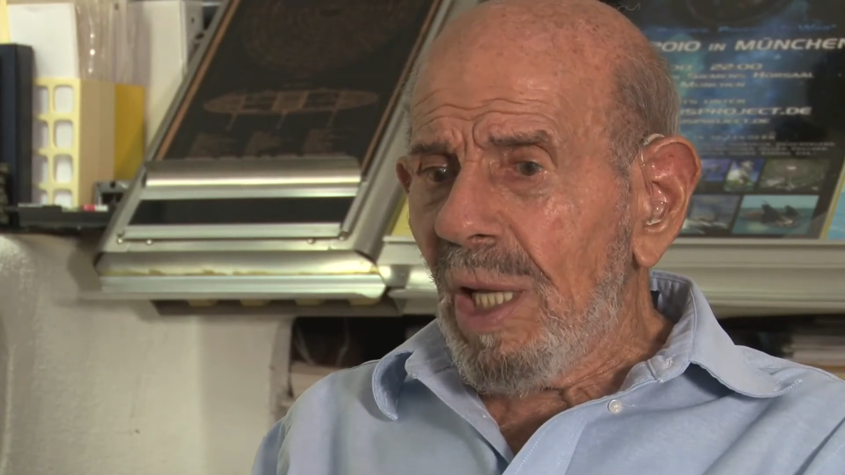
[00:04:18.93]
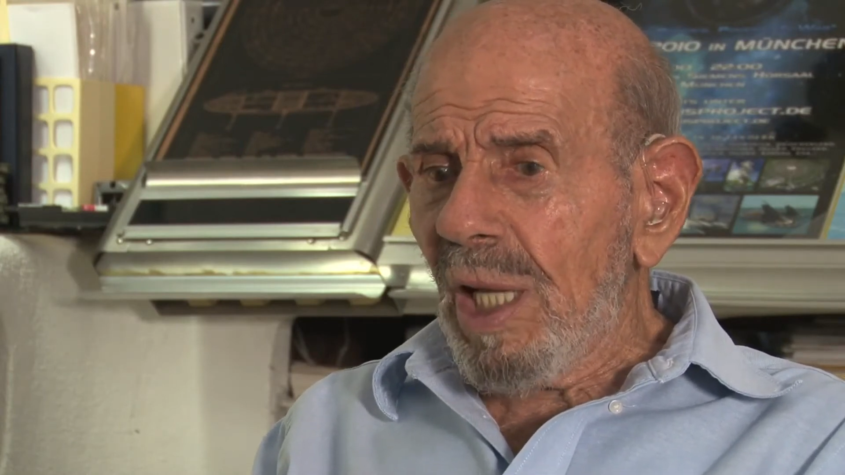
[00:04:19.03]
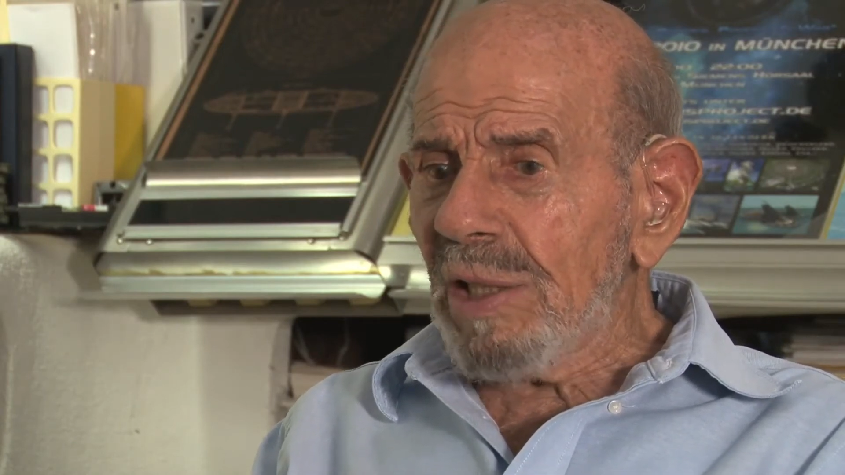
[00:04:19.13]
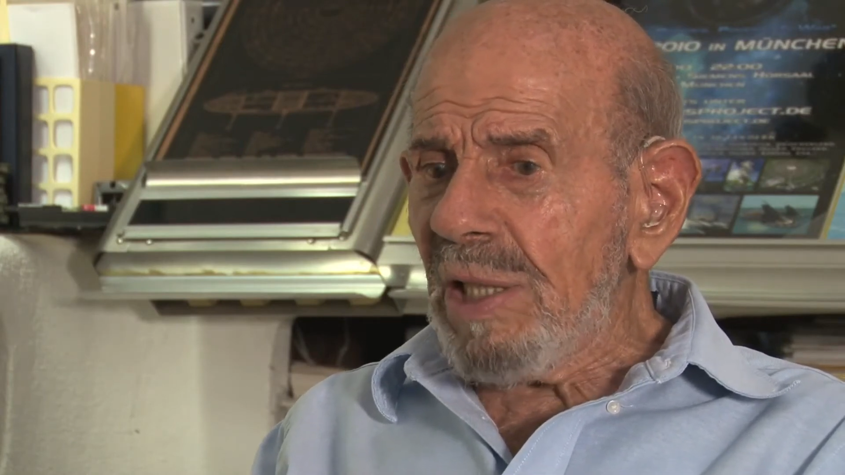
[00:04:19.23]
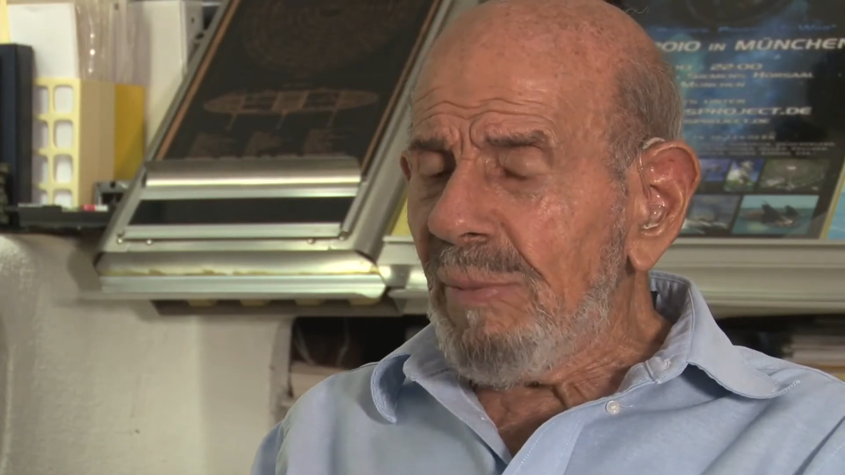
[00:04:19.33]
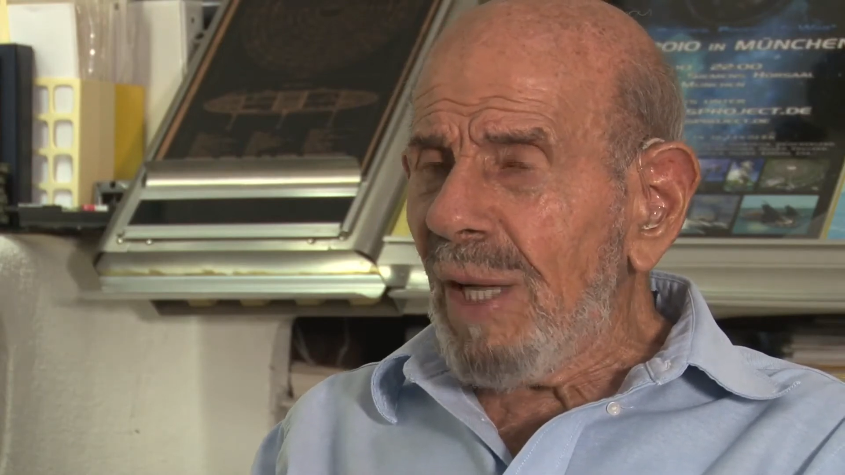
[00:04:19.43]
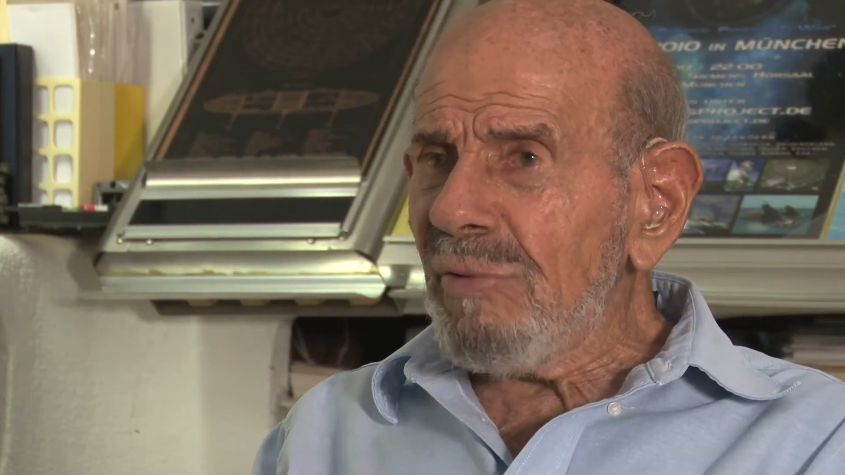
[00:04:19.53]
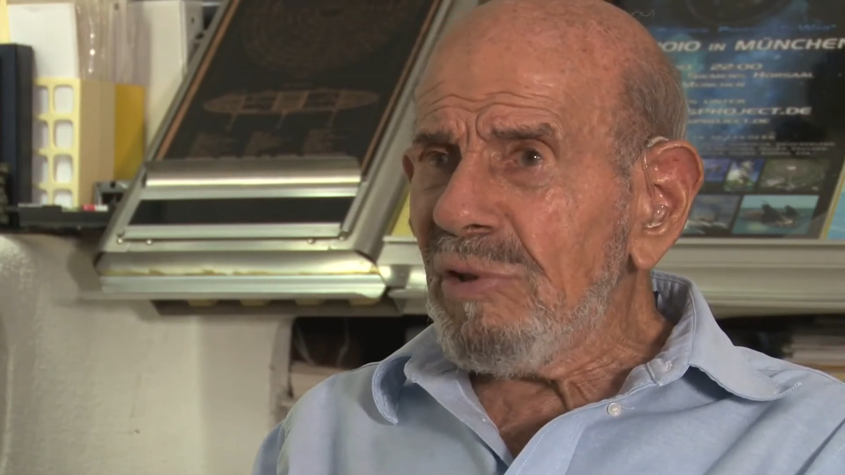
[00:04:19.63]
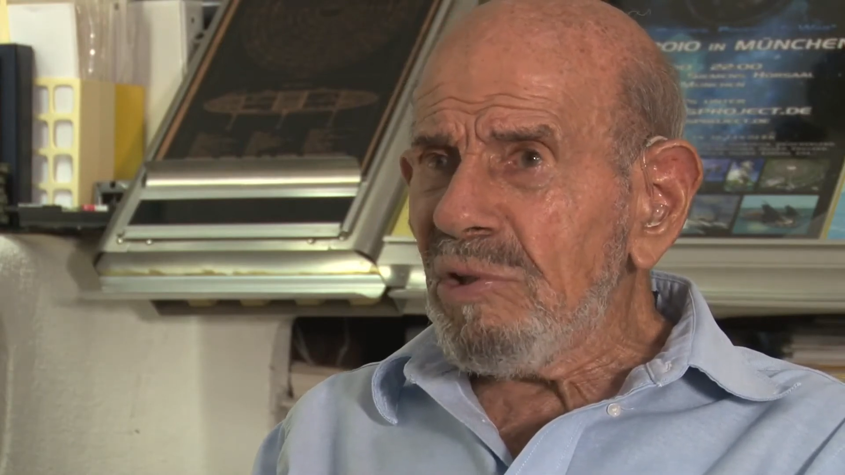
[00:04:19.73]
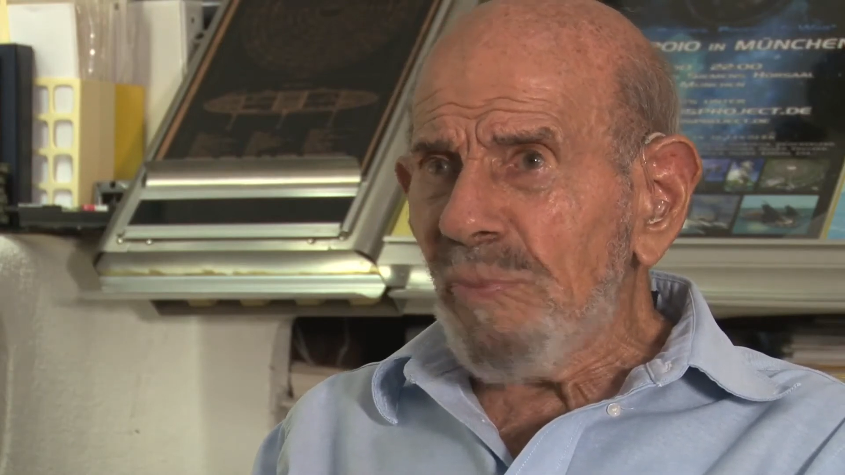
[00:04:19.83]
and the
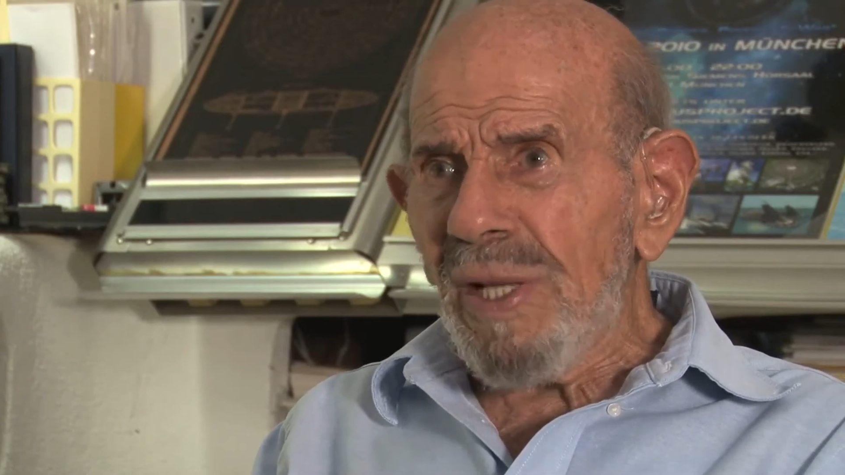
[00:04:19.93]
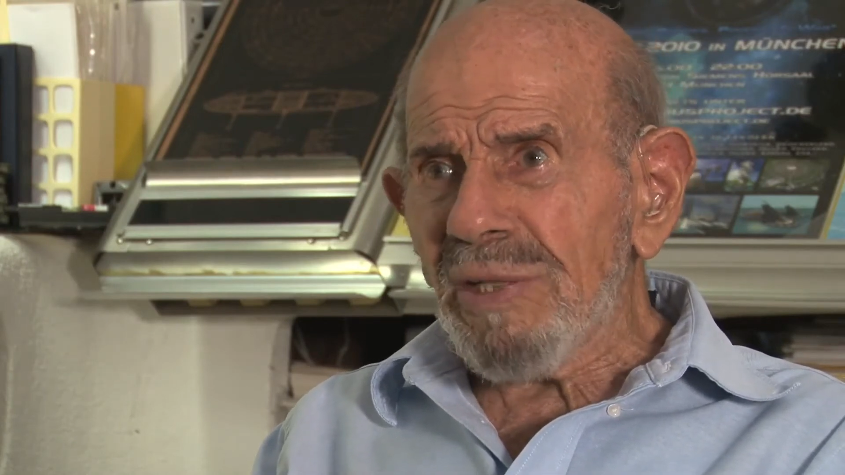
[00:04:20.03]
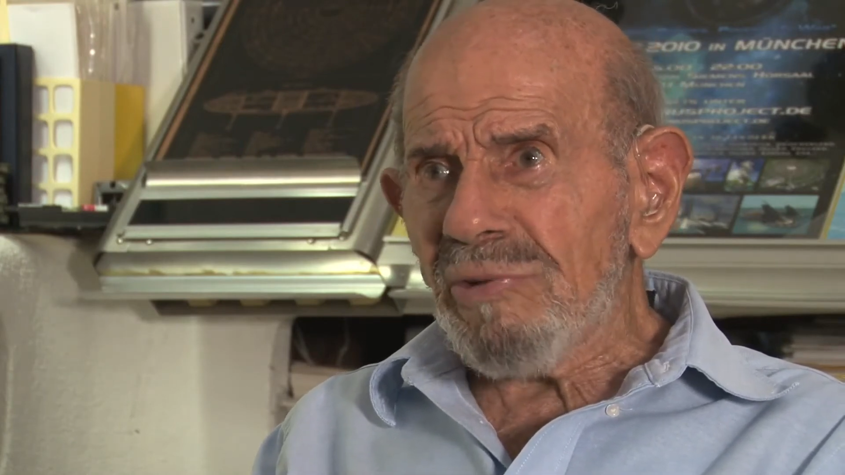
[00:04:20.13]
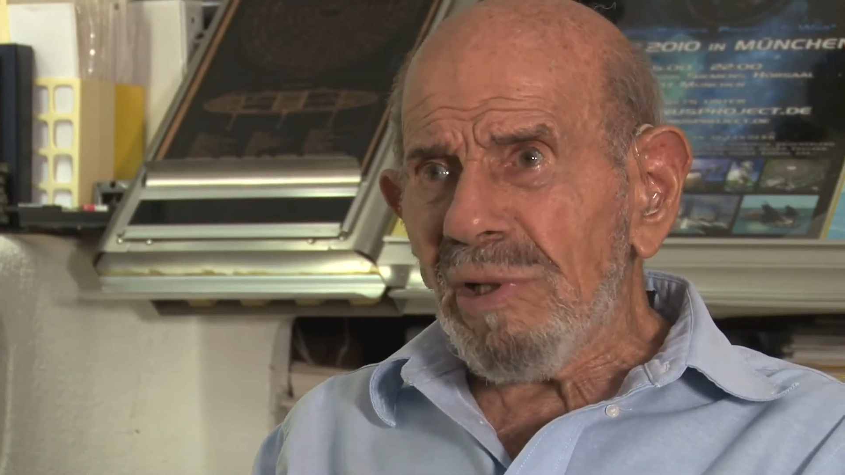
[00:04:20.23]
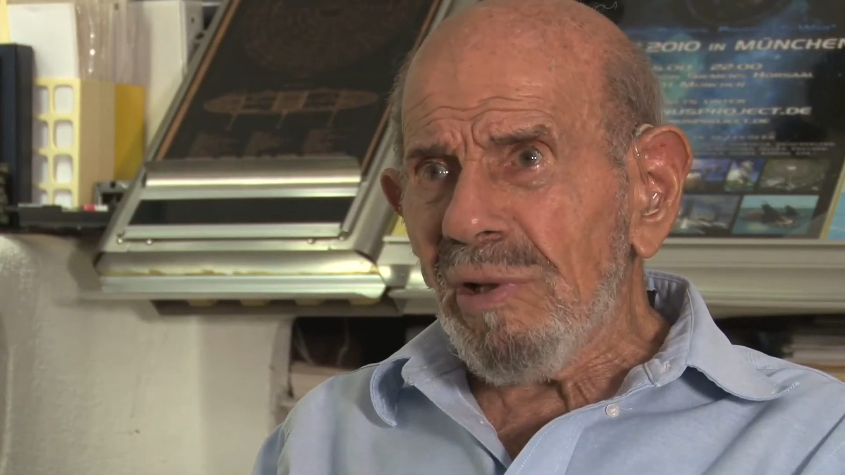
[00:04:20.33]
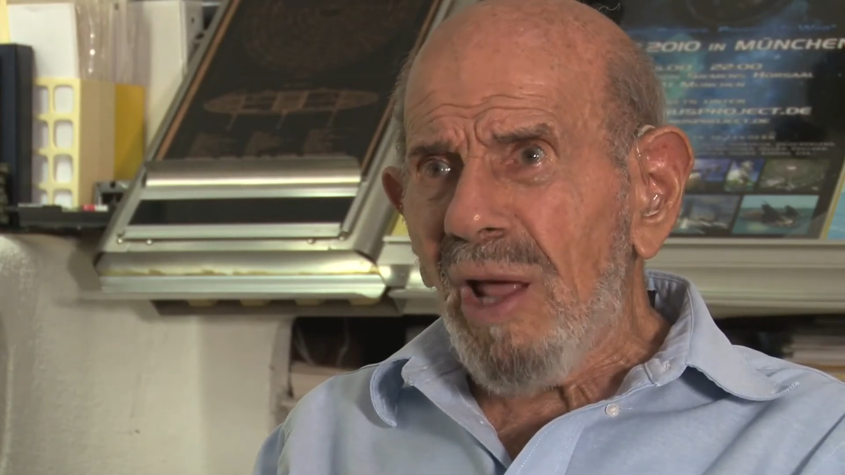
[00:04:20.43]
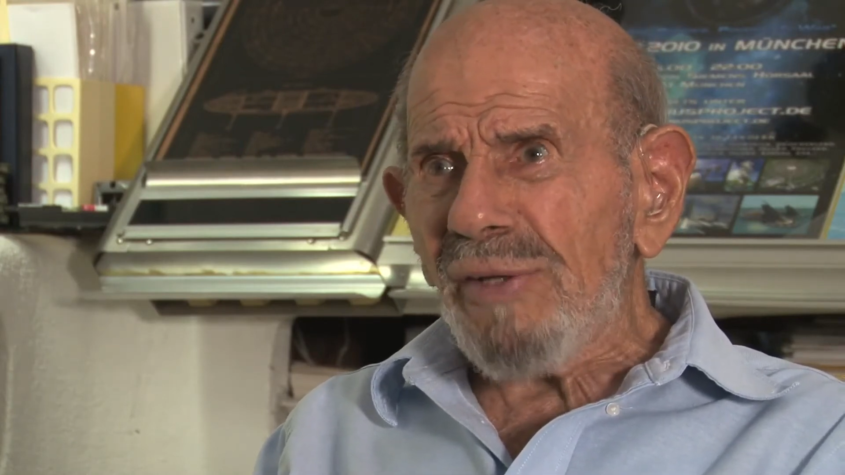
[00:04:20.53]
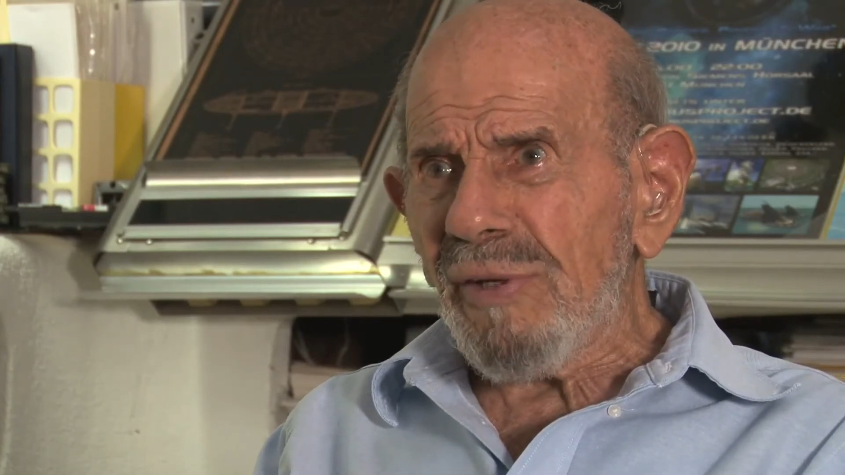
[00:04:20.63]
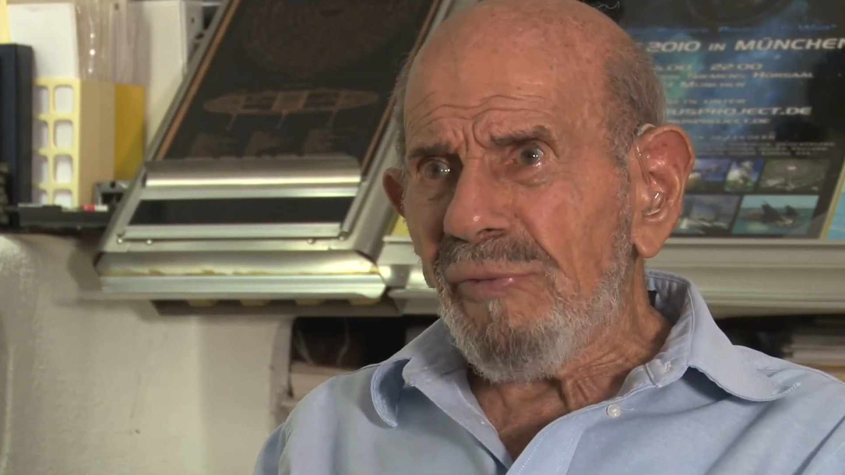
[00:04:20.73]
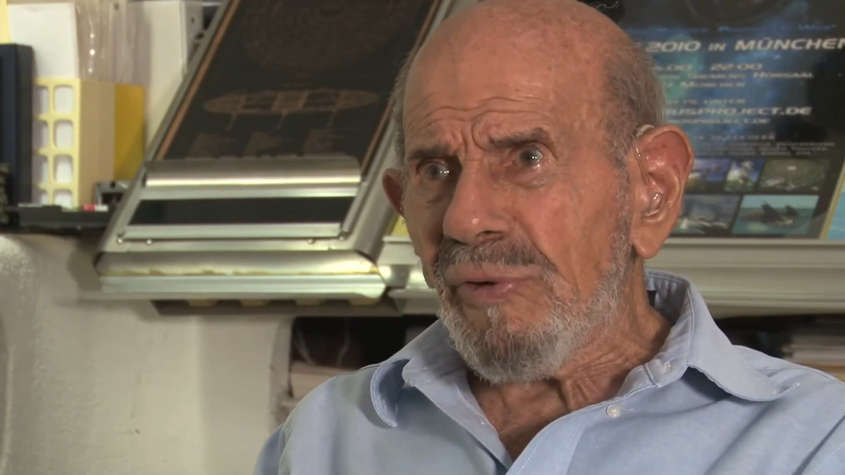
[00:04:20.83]
amount of space
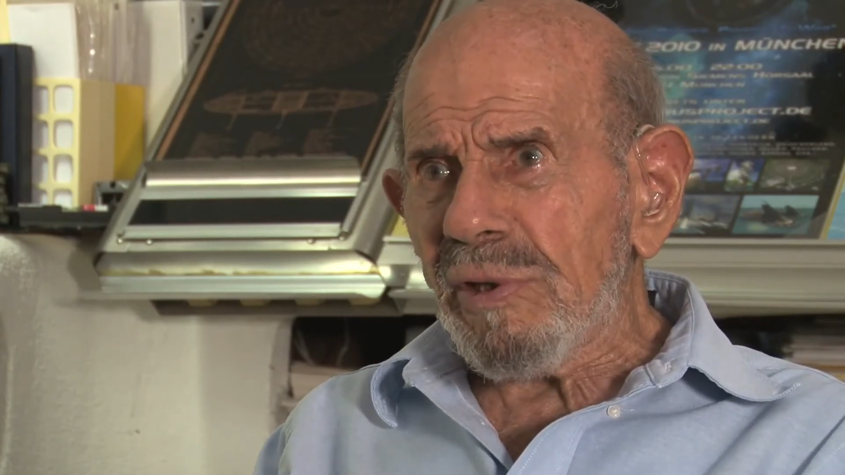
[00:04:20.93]
allotted for